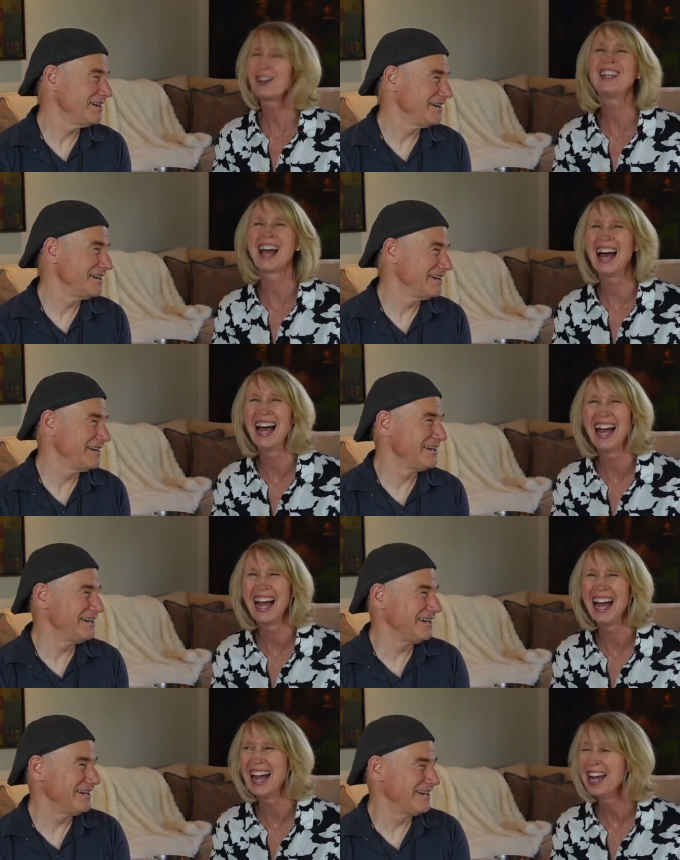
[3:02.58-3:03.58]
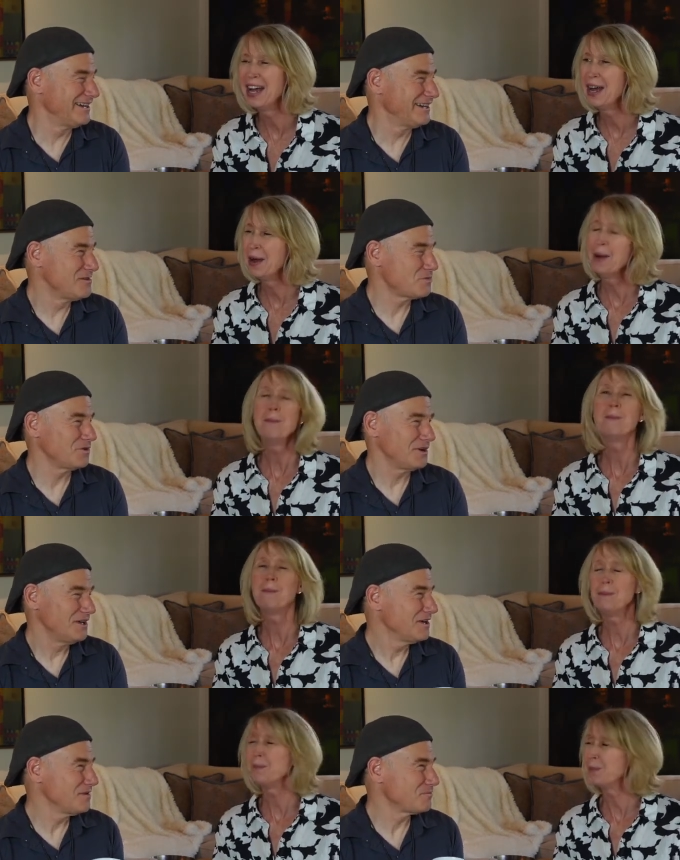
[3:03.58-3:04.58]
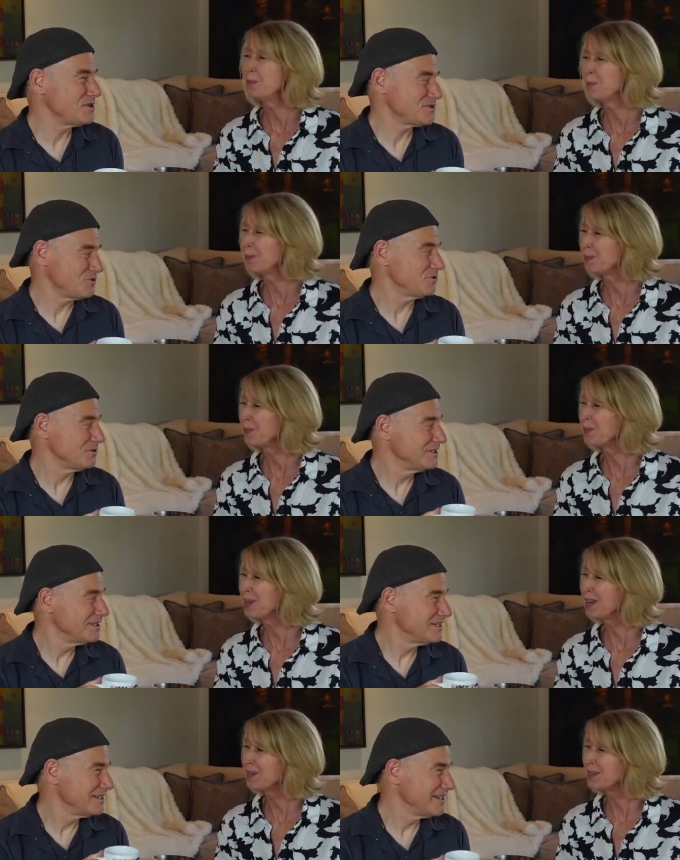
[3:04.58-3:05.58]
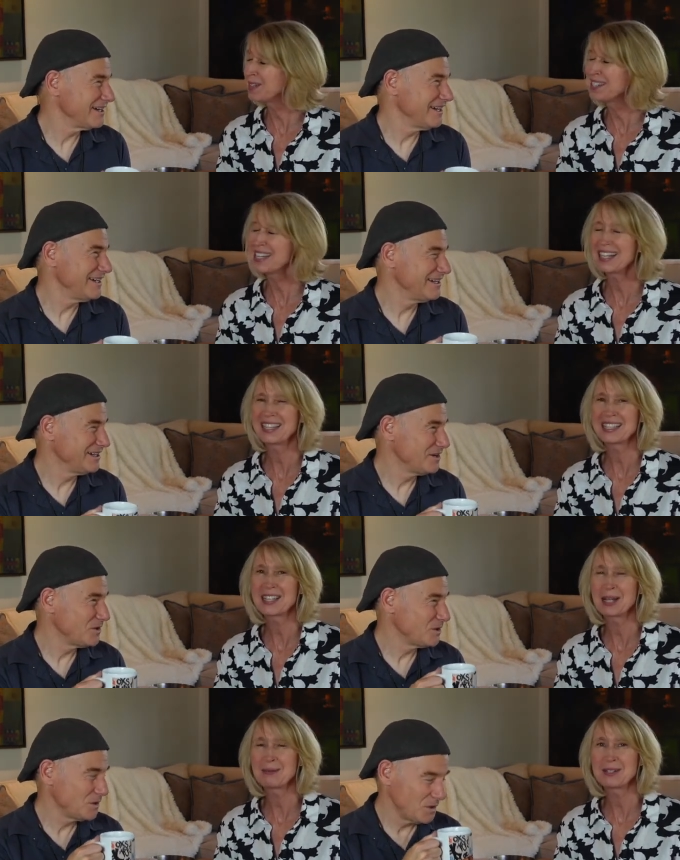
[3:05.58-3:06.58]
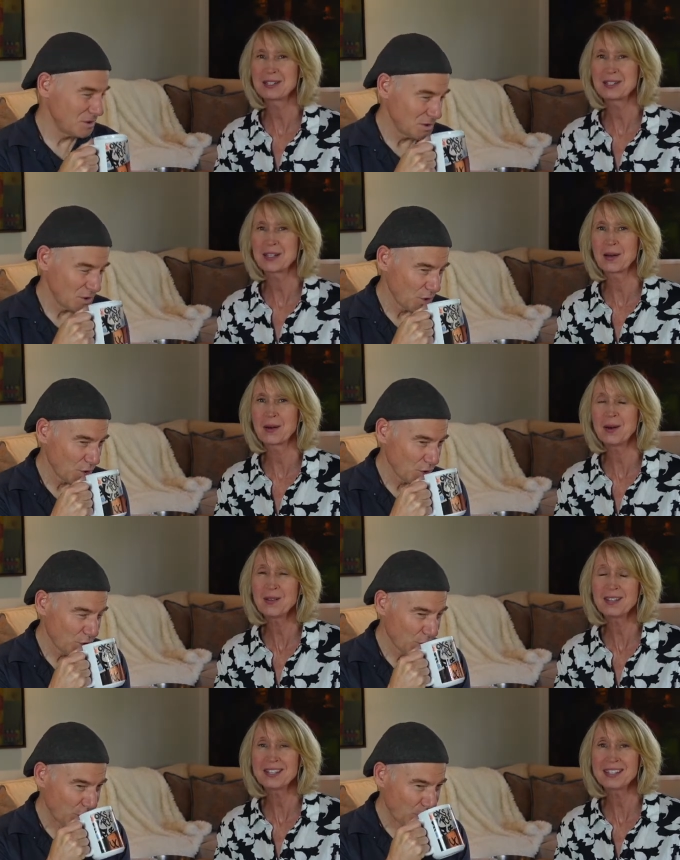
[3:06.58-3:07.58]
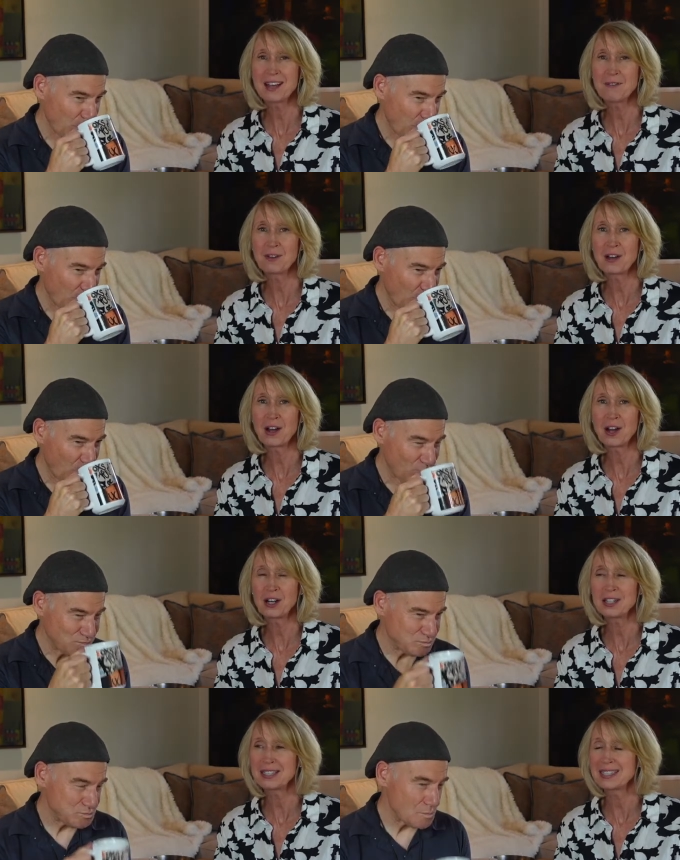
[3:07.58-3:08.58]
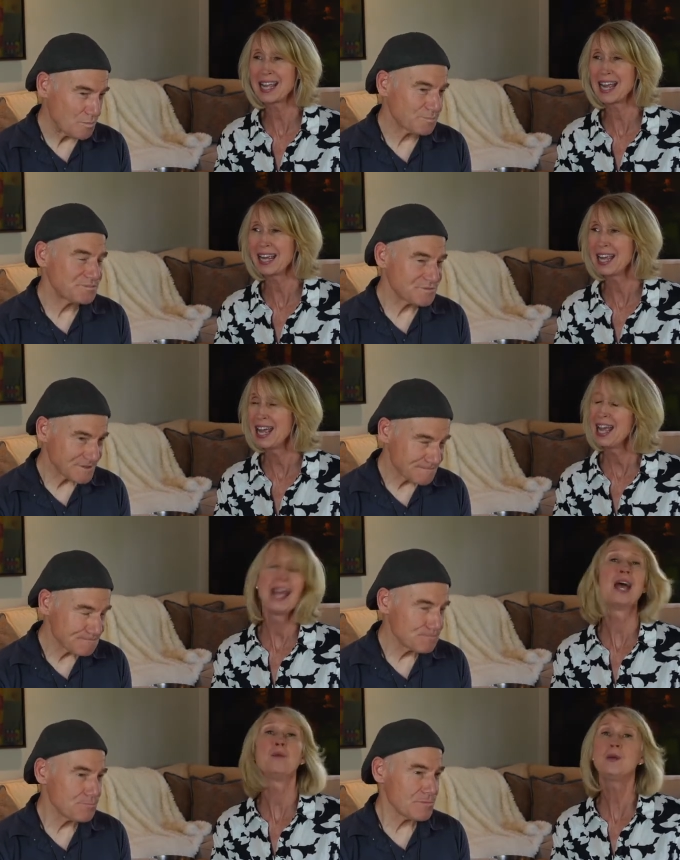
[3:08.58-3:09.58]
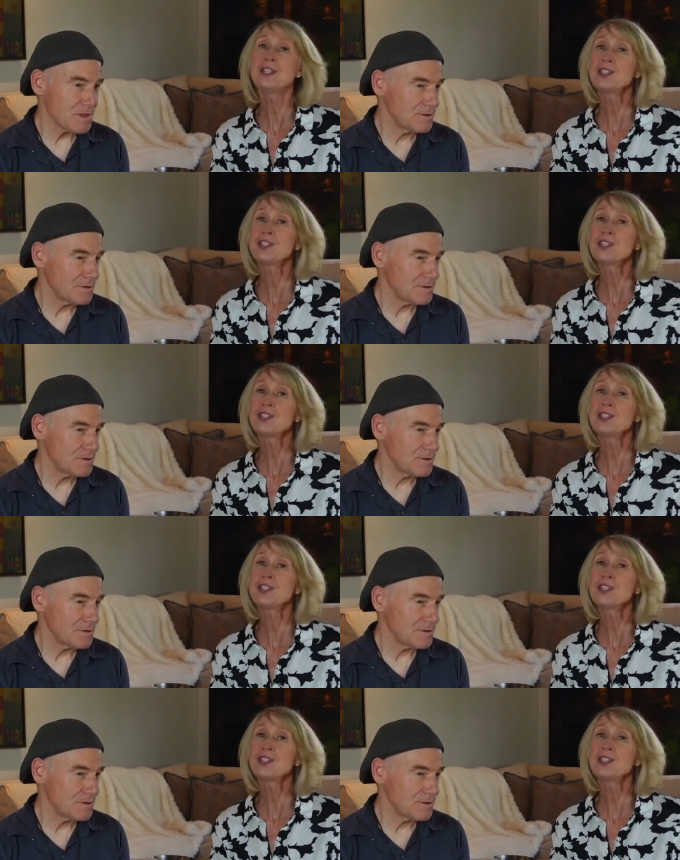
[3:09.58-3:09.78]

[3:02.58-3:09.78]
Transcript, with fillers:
Speaker 1: yeah.
Speaker 2: Pre- preschool. But I wouldn't
Speaker 1: yeah. take the time to just go, oh, let's have an art day. And we